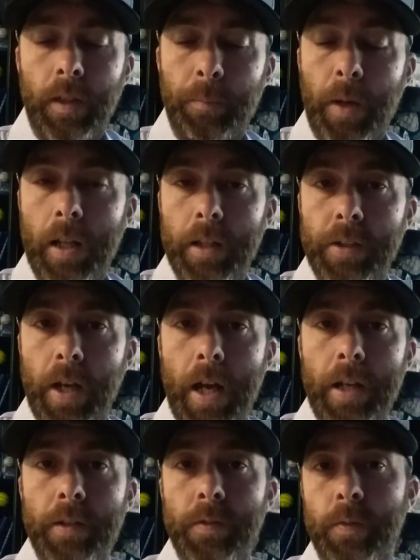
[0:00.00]

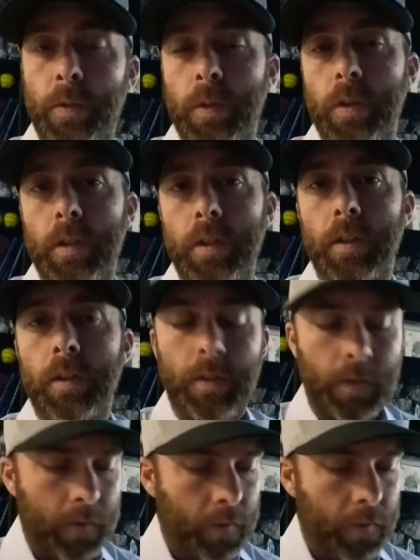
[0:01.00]
apologize for